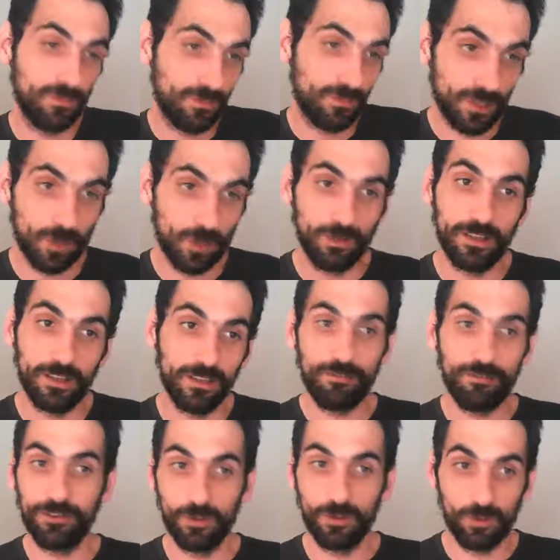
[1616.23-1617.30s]
totally
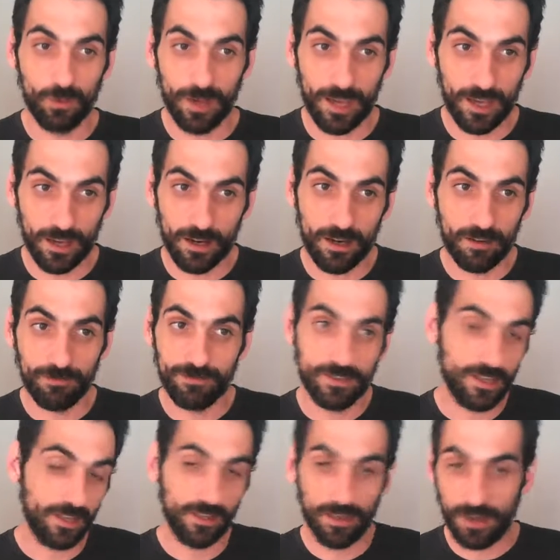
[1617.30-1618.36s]
different way of
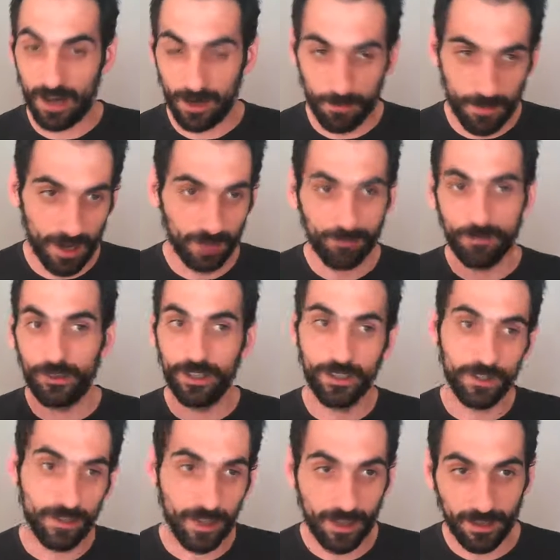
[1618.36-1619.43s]
setting RBAC for it
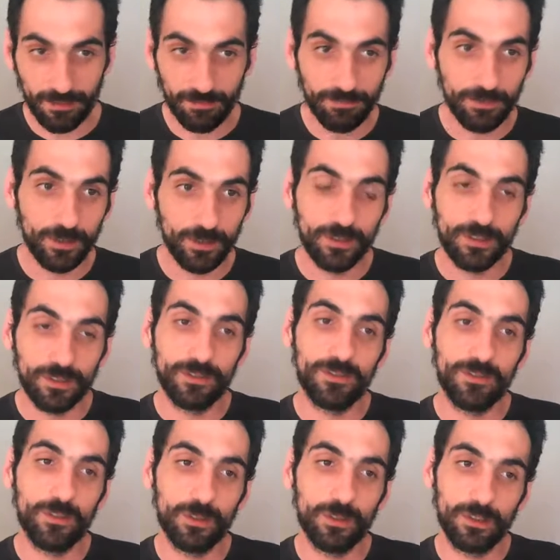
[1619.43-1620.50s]
and do
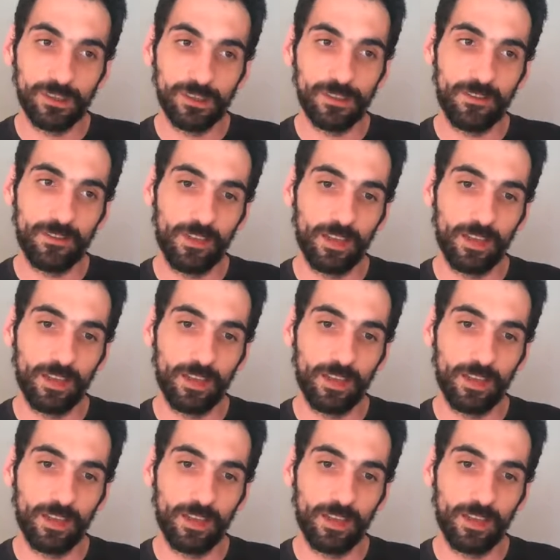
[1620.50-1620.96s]
all these things.